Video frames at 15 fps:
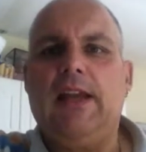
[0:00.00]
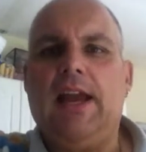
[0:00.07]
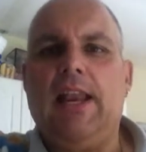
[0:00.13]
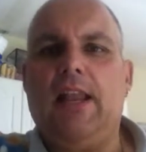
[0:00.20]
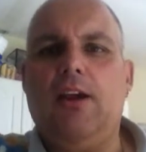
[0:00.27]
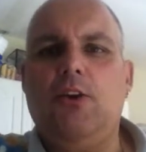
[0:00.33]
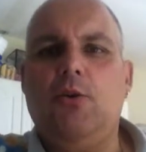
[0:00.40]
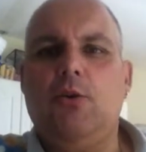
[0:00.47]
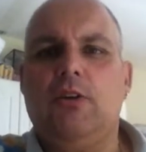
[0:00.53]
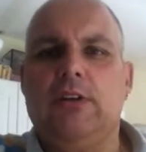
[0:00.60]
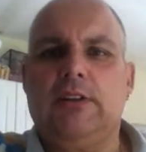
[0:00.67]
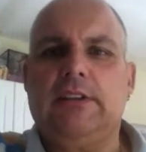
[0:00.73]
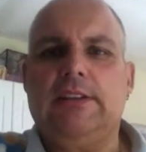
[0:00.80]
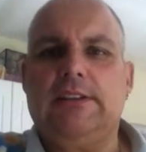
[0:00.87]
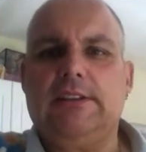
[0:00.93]
Hello,
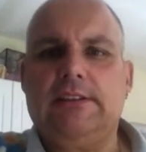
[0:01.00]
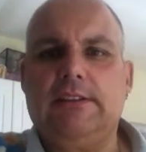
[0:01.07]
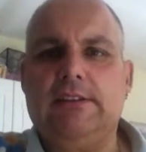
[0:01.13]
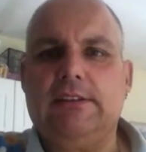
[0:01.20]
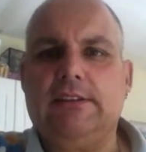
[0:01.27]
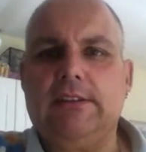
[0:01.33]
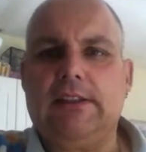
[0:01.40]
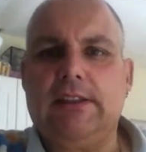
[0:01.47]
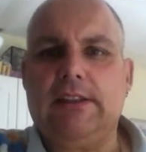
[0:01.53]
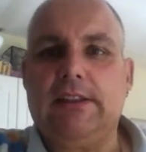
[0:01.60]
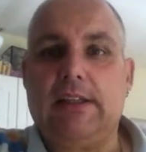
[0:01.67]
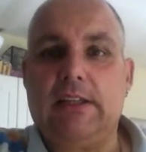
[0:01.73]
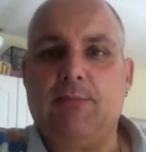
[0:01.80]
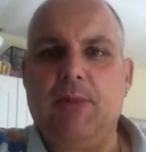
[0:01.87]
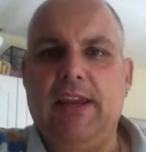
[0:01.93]

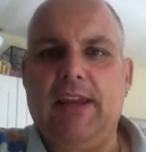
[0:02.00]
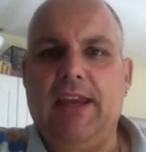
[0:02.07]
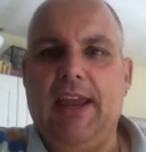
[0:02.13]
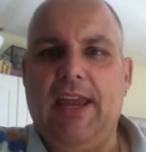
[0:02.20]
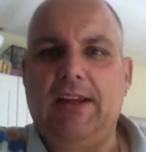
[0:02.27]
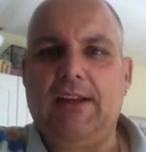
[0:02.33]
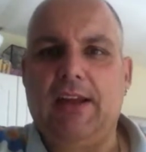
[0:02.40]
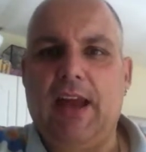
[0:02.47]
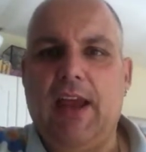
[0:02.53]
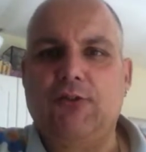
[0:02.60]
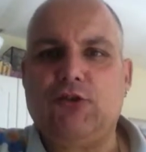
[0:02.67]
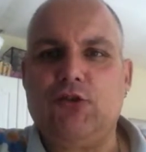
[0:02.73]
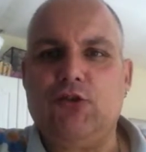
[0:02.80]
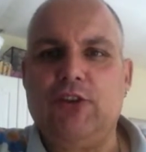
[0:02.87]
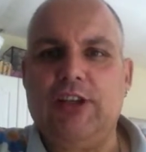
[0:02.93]
it's me again
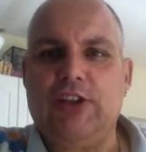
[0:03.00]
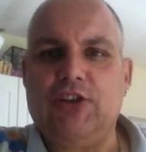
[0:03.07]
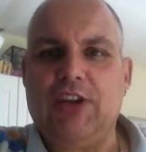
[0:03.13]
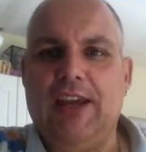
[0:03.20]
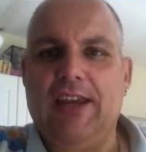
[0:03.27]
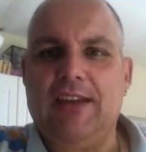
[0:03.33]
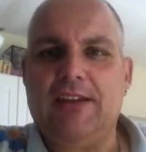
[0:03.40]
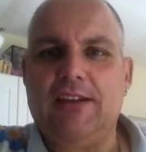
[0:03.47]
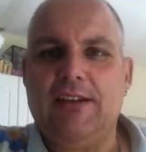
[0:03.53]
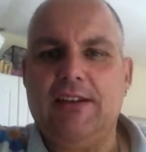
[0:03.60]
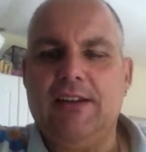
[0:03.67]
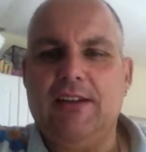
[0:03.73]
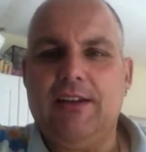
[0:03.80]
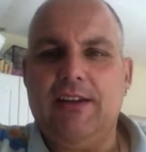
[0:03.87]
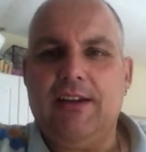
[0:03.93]
after all these years,
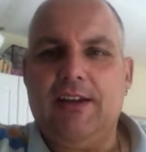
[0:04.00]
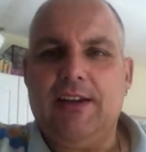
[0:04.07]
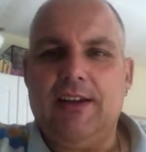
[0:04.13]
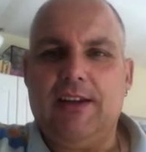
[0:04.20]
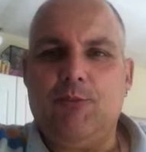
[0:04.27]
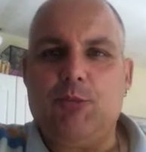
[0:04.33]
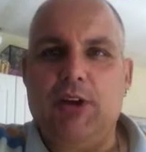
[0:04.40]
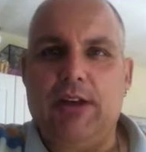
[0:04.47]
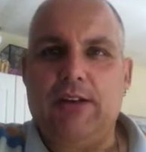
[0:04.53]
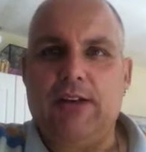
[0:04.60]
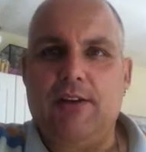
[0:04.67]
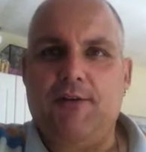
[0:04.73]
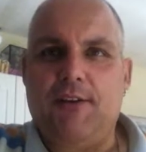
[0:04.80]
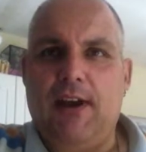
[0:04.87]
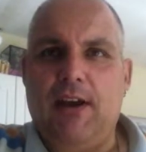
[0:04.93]
but
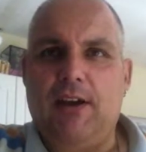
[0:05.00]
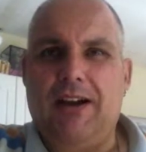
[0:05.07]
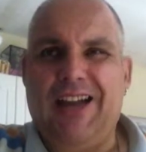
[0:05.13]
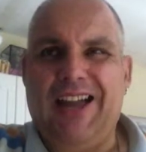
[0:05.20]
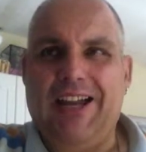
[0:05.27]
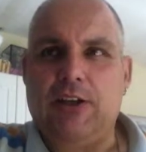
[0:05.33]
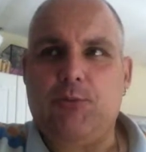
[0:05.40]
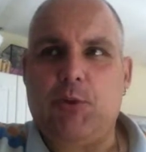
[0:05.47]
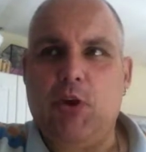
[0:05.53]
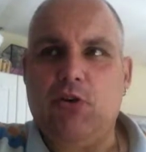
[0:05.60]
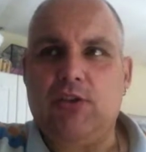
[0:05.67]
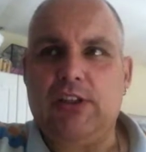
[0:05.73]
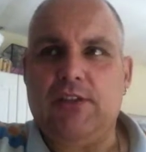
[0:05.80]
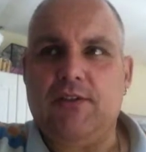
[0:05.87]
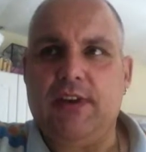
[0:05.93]
I felt I had to
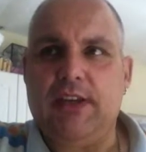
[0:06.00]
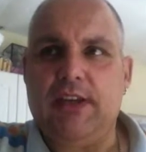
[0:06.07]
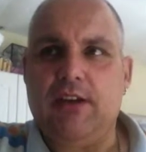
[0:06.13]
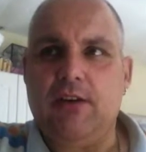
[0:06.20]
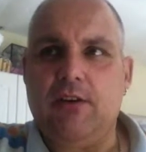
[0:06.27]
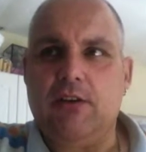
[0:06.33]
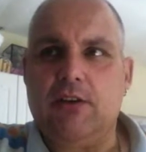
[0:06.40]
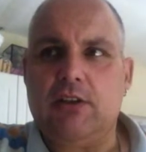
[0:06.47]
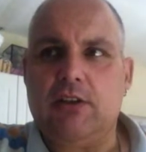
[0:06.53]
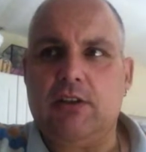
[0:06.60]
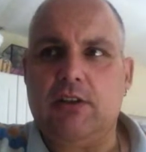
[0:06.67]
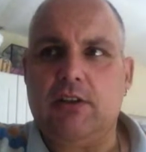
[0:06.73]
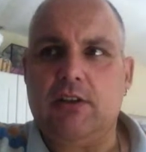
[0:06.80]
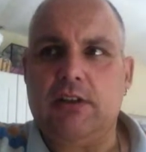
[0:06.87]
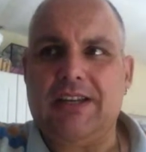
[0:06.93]
post this video
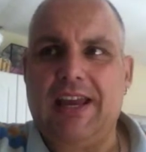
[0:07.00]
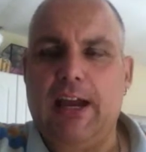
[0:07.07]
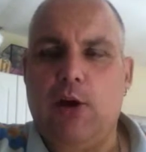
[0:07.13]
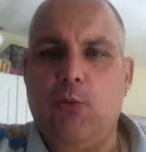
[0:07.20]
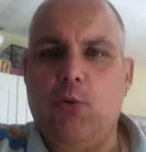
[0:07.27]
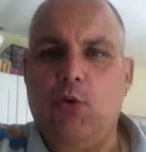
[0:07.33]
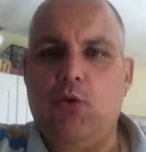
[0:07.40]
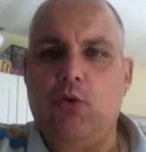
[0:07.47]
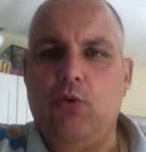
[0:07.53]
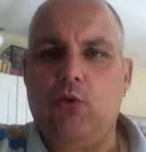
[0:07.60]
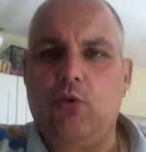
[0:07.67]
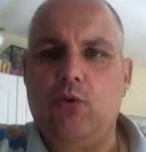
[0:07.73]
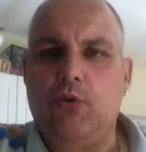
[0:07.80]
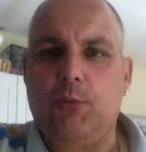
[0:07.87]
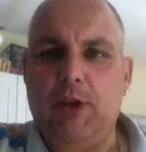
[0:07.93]
to help
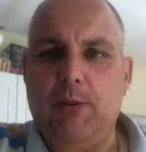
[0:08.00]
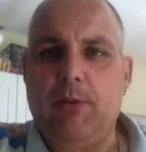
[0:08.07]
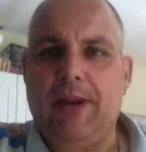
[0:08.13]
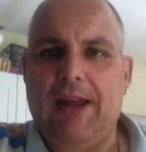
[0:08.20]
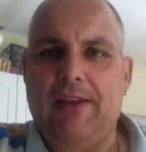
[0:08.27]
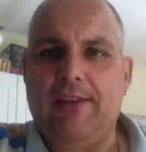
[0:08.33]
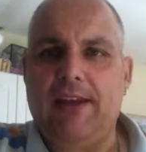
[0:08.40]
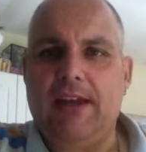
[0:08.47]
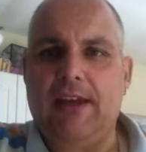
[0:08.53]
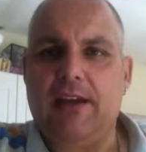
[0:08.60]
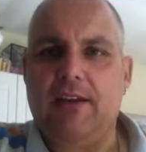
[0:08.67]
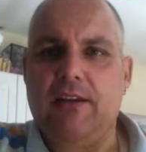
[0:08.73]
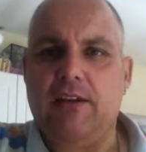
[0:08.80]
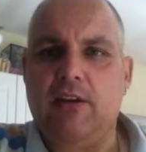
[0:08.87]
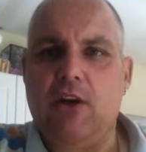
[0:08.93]
all the people out
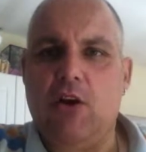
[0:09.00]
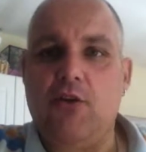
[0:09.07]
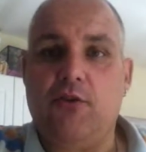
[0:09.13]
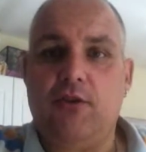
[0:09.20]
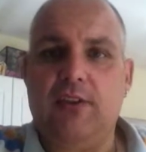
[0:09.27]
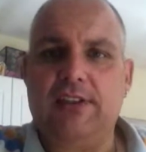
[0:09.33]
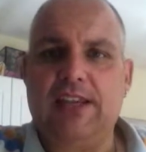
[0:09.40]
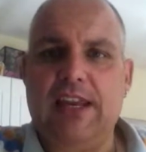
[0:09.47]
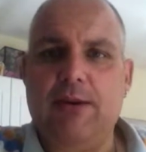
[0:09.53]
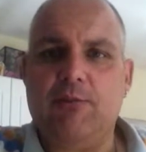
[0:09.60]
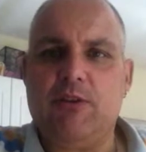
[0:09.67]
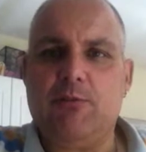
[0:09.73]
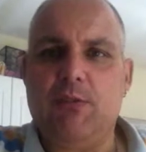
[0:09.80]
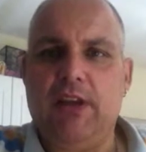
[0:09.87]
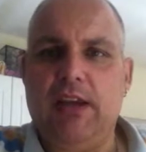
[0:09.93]
there that are going through the same
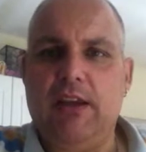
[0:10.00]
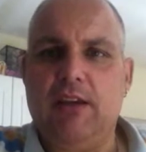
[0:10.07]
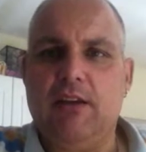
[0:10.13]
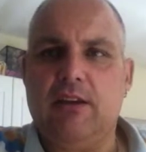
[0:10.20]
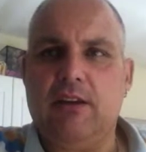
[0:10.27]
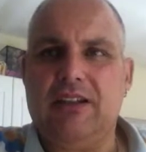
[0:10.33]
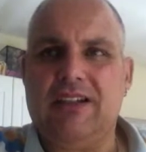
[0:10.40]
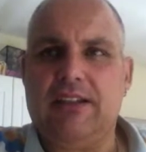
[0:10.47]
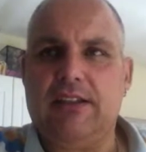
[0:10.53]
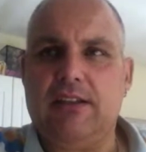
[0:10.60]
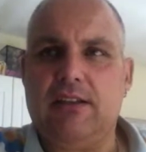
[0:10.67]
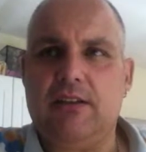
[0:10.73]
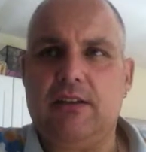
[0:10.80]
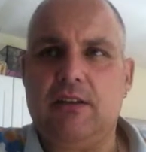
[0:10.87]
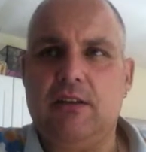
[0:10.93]
as me,
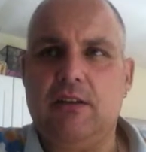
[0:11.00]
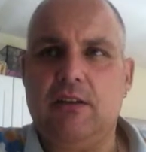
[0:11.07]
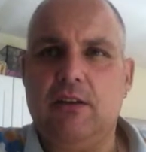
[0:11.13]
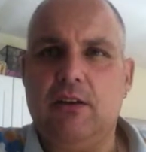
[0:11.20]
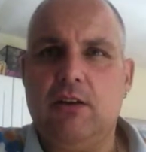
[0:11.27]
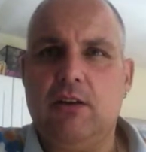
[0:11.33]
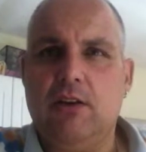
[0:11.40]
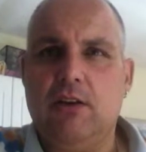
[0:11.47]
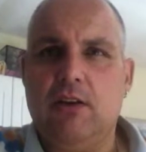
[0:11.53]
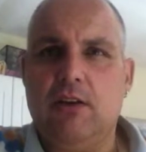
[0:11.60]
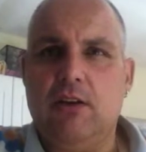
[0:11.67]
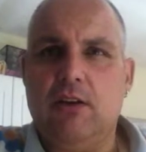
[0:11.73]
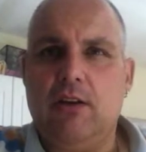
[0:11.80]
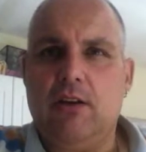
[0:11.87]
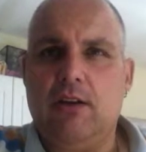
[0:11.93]
and
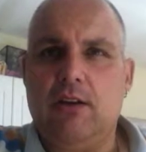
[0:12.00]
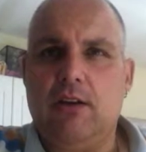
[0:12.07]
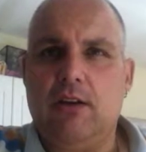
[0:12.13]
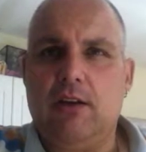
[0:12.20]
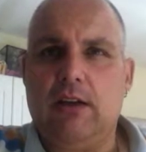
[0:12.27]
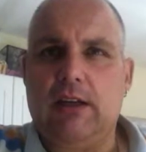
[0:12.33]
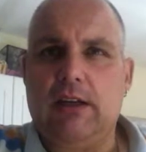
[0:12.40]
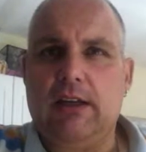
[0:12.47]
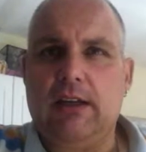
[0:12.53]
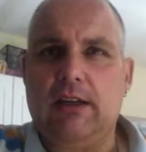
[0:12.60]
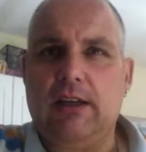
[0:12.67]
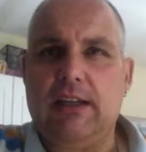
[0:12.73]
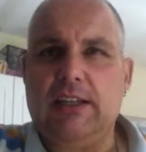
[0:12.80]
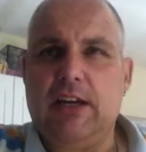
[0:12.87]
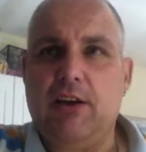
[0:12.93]
I
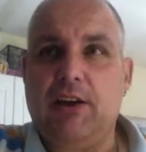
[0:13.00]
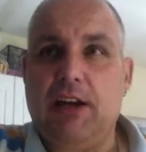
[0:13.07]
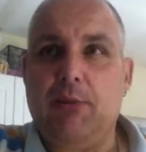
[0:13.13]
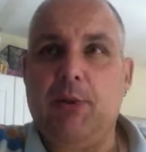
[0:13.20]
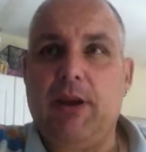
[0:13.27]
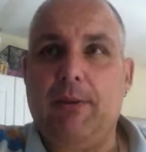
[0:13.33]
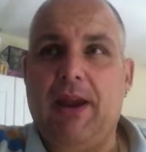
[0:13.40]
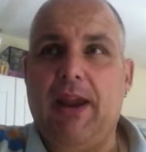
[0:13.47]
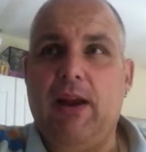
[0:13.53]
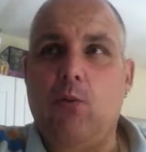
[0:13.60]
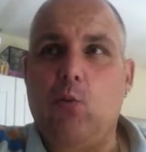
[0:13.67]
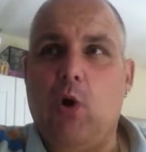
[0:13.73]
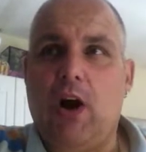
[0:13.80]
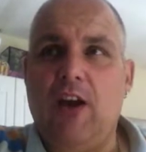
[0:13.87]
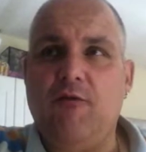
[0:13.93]
can tell you a little bit about
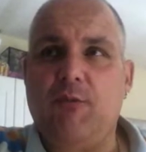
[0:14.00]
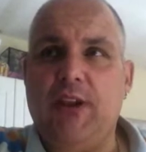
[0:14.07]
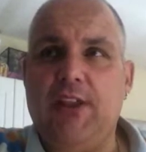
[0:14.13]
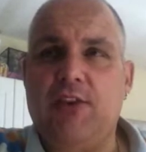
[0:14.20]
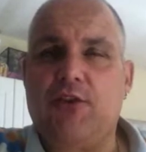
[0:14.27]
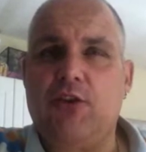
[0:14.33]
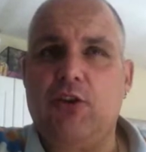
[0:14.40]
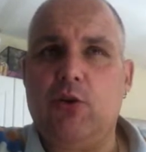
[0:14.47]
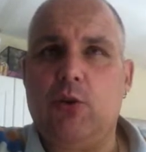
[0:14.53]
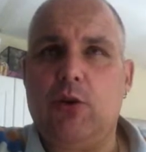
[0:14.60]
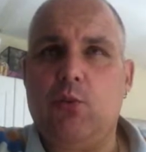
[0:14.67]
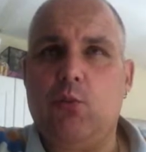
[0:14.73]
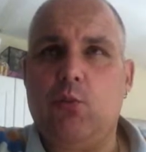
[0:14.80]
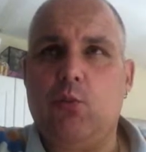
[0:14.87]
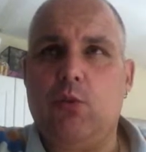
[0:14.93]
what I've been through
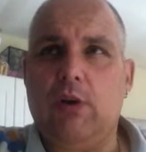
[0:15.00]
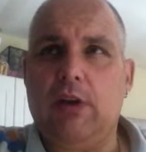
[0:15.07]
and